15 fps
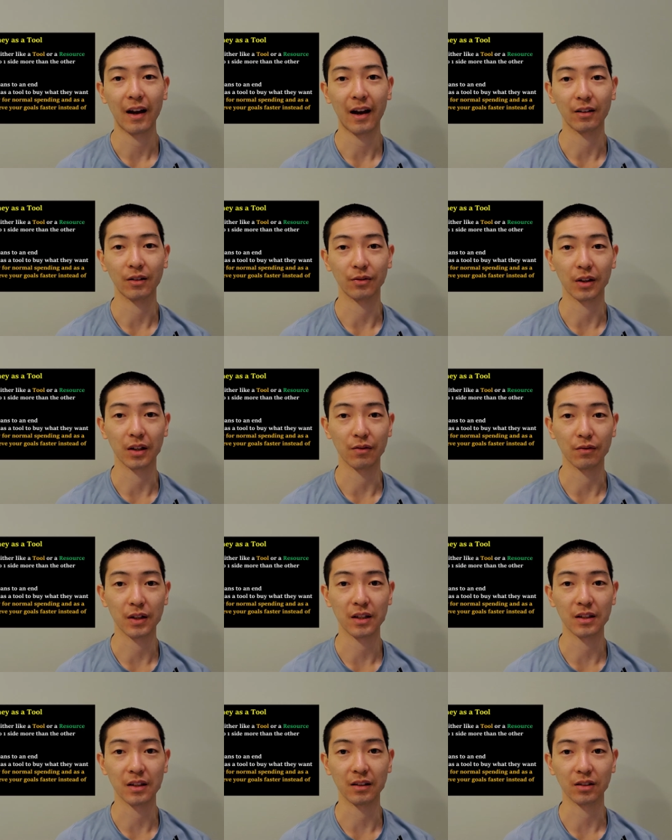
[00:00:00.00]
out of
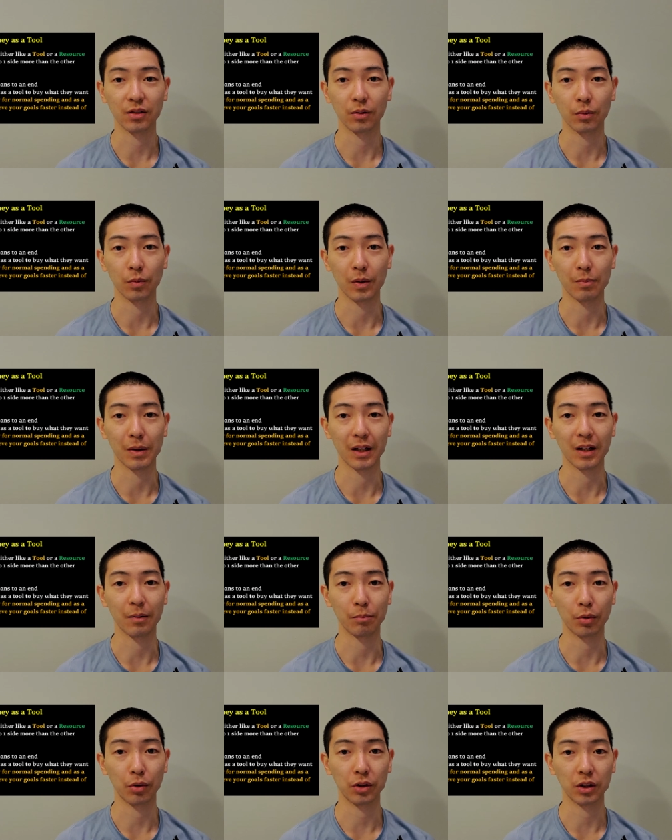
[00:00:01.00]
convenience when making
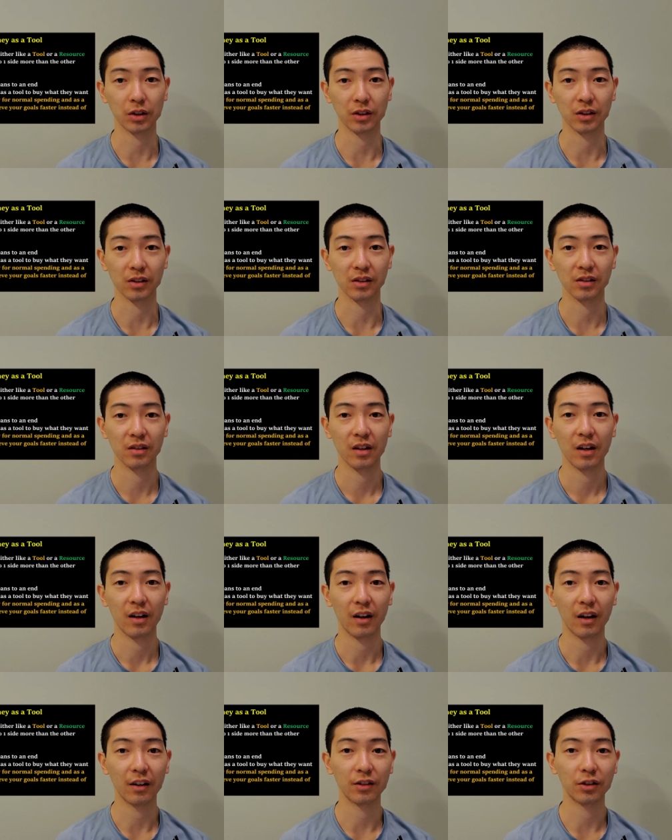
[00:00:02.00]
purchases.
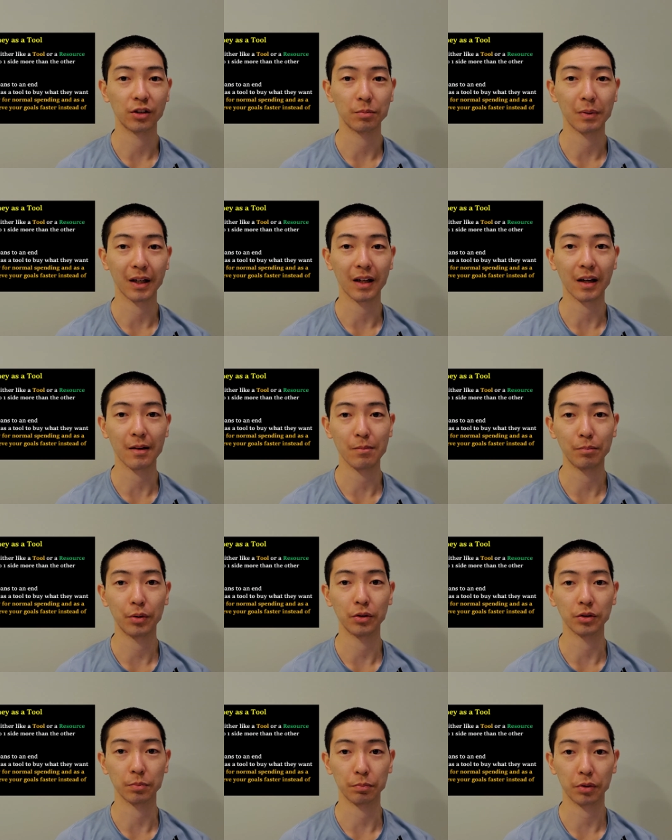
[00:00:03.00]
Others make
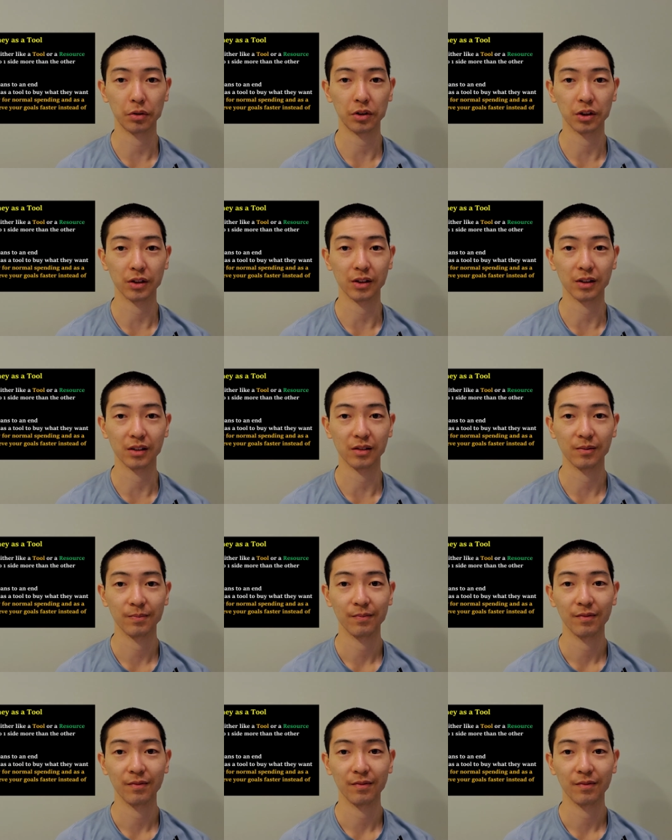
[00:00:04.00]
impulse purchases.